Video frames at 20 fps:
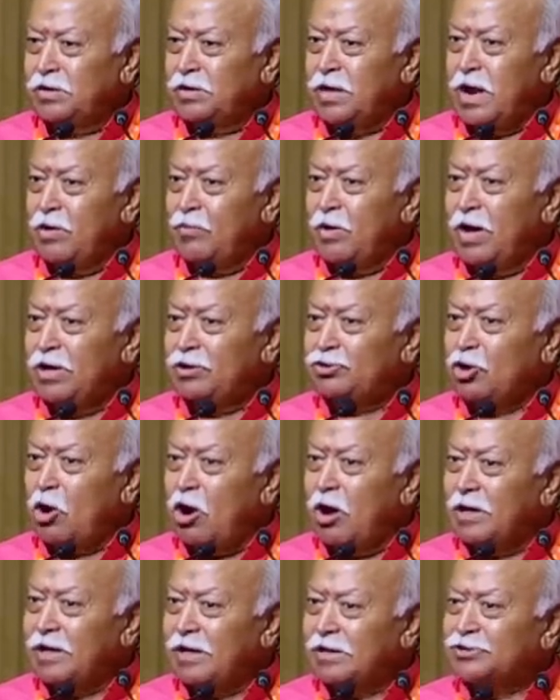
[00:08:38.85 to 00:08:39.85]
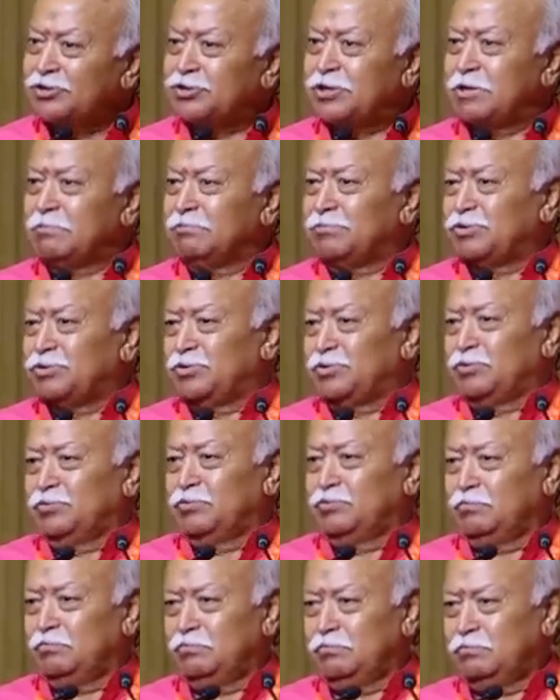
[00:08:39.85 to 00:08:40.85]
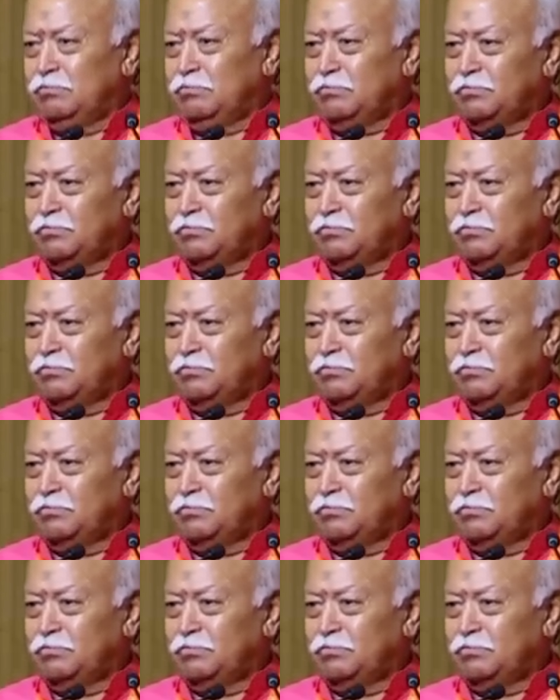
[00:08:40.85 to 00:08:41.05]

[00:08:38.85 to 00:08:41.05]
It avoids all extremes.